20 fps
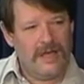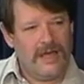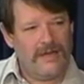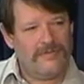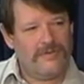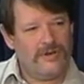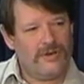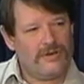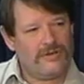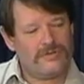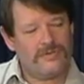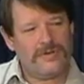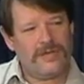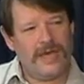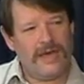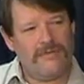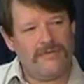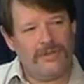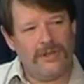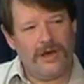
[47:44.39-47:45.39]
Have you noticed we
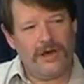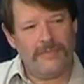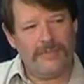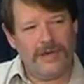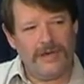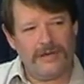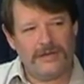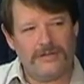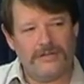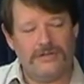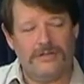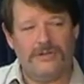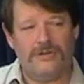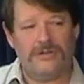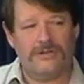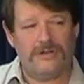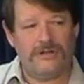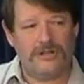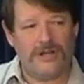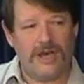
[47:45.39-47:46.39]
have lawmakers? Do you know what
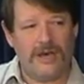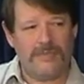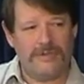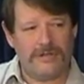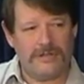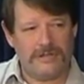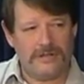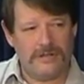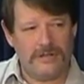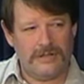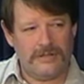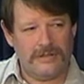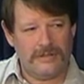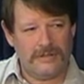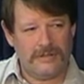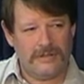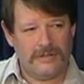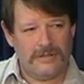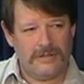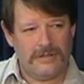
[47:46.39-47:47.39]
their job is to do?
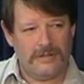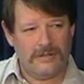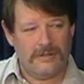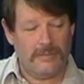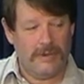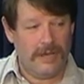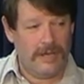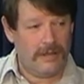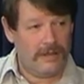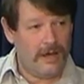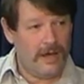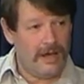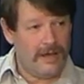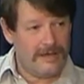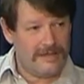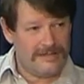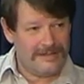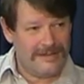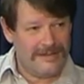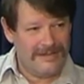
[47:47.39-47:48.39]
What's that? Make
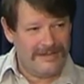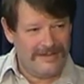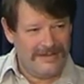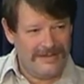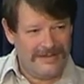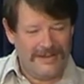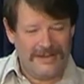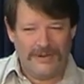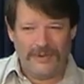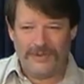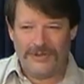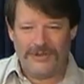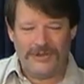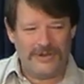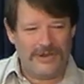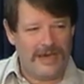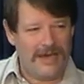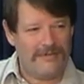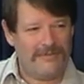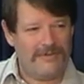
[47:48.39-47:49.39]
laws. Okay. Do
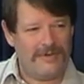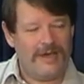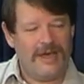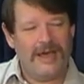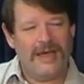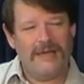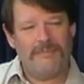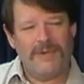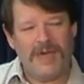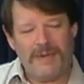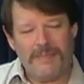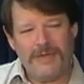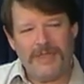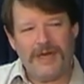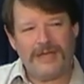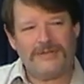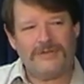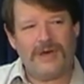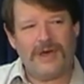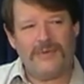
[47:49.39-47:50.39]
you have? Maybe
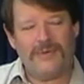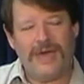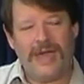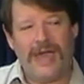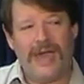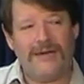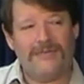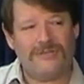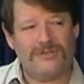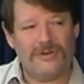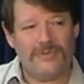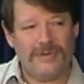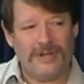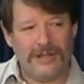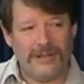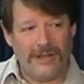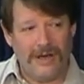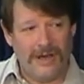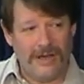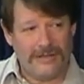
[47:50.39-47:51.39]
that's why we have so
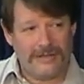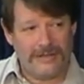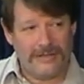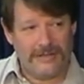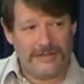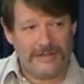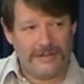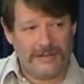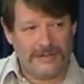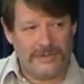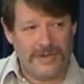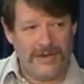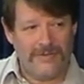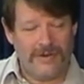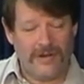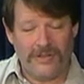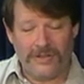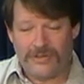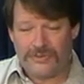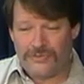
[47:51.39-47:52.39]
many laws, because we have
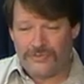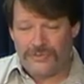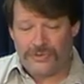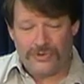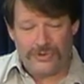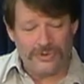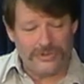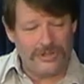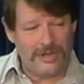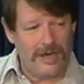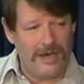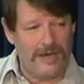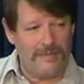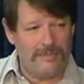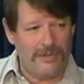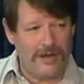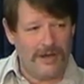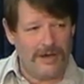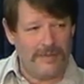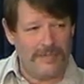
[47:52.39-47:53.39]
all these
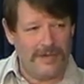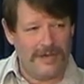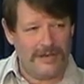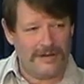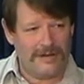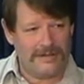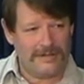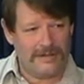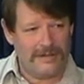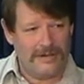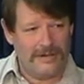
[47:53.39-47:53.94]
full-time lawmakers.